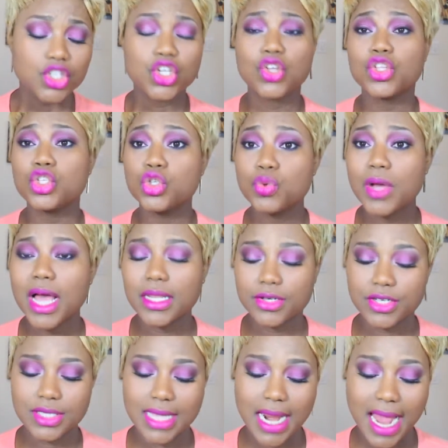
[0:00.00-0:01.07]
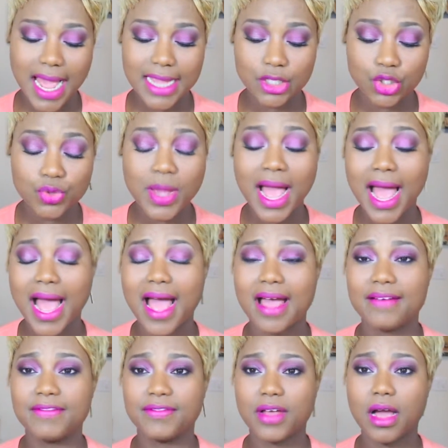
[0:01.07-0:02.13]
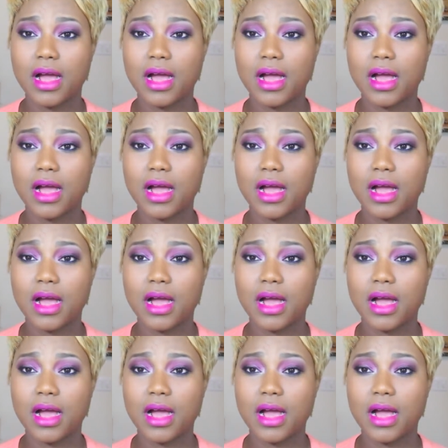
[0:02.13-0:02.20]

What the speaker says: So the two colors that I do have